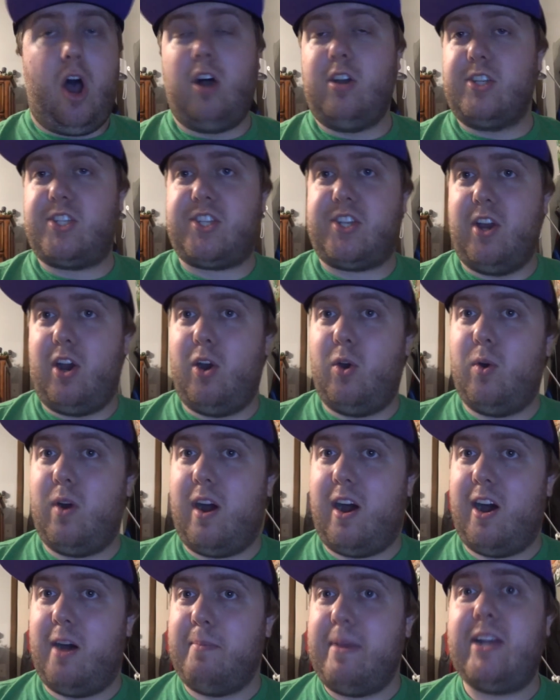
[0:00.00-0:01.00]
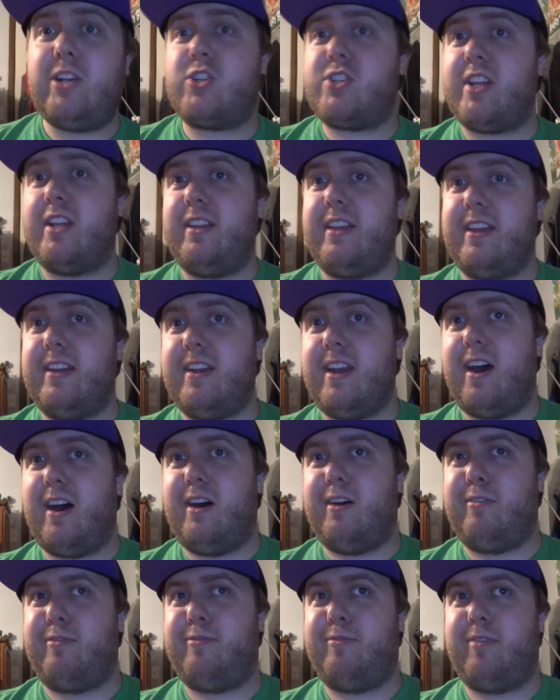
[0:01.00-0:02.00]
also, um, interestingly
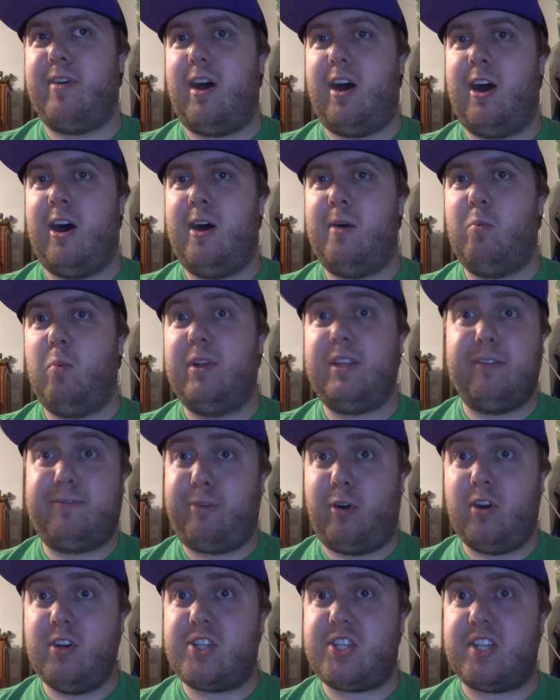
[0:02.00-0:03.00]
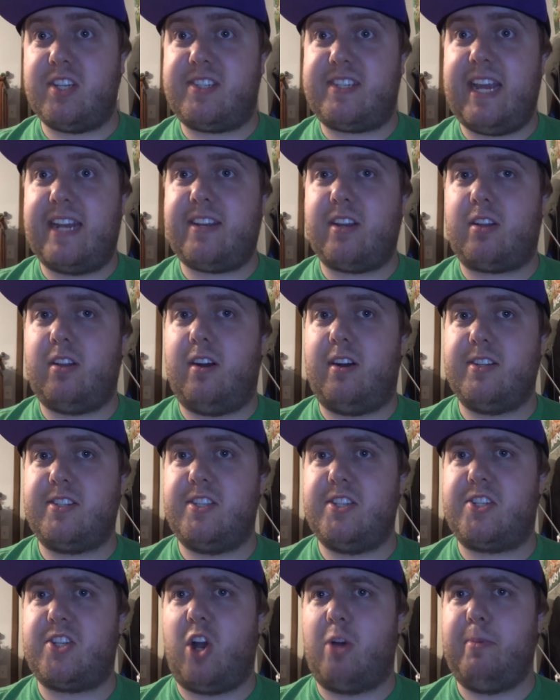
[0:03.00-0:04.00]
enough, uh, when the first Zanta Claus
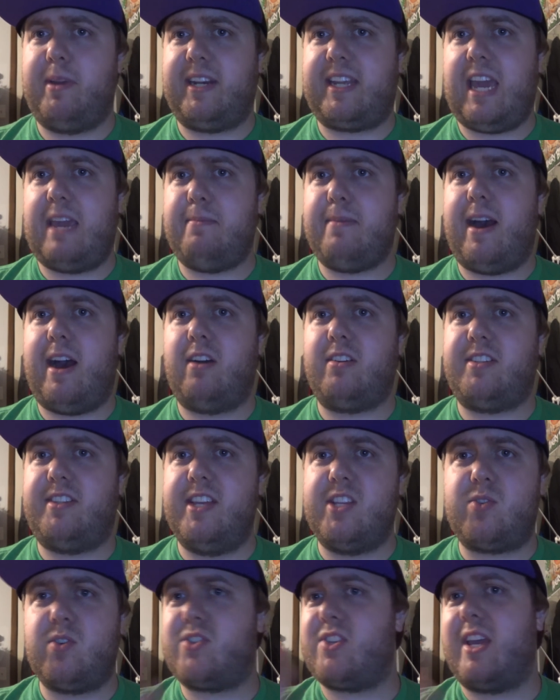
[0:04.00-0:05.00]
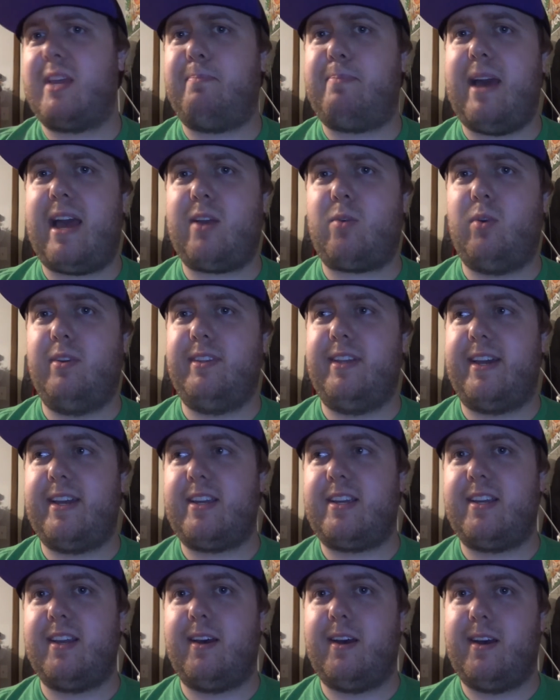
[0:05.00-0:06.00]
installment came out, this was like back when
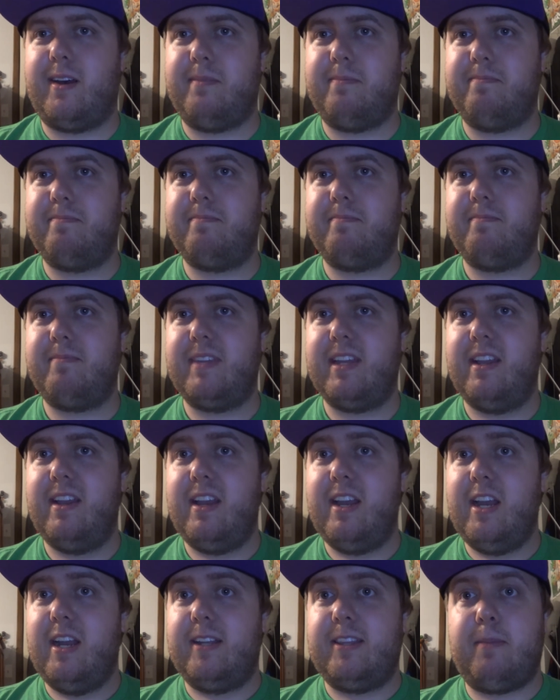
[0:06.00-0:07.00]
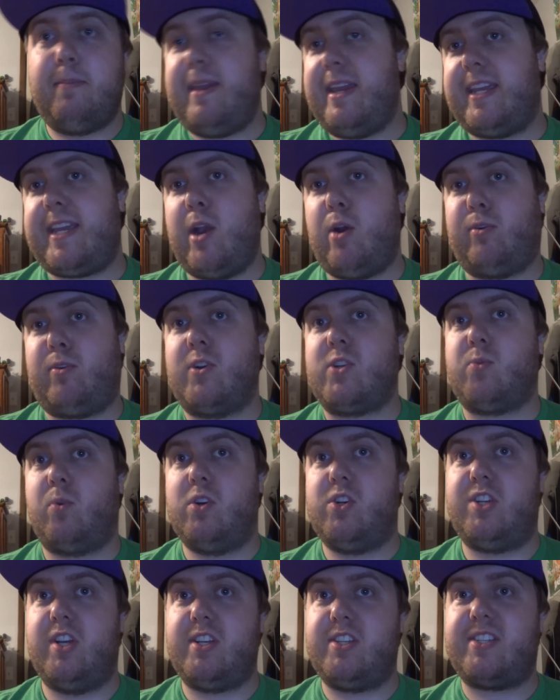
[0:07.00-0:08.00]
like um, the main characters
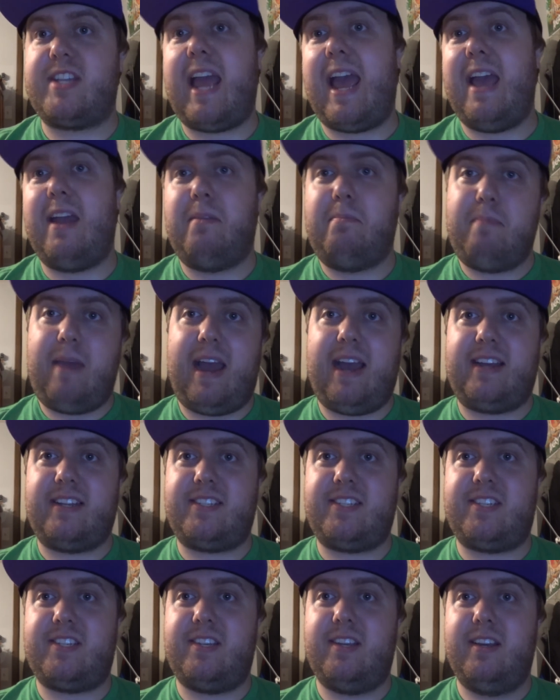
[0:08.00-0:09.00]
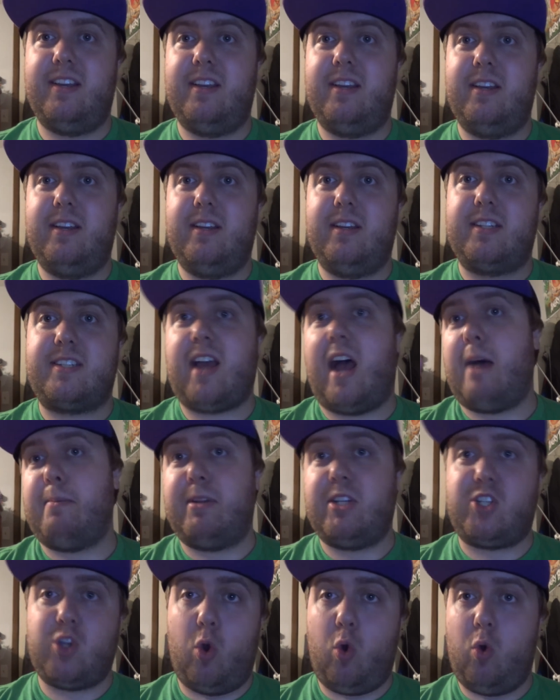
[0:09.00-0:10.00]
were just Ed Matts. Tom
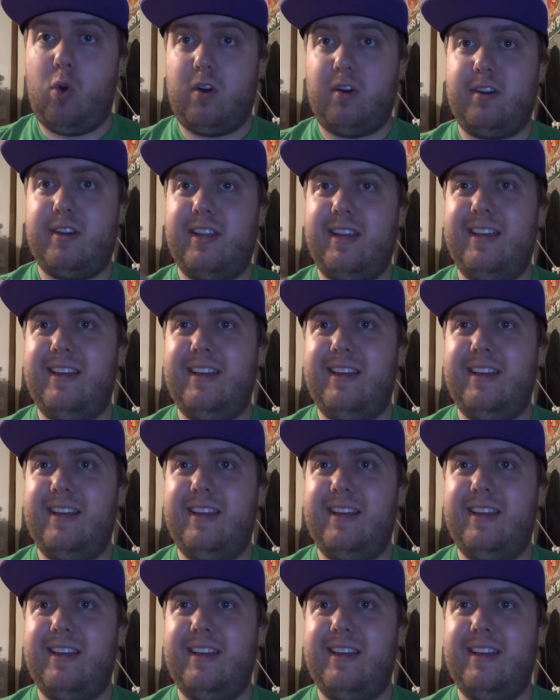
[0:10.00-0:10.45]
and Tord.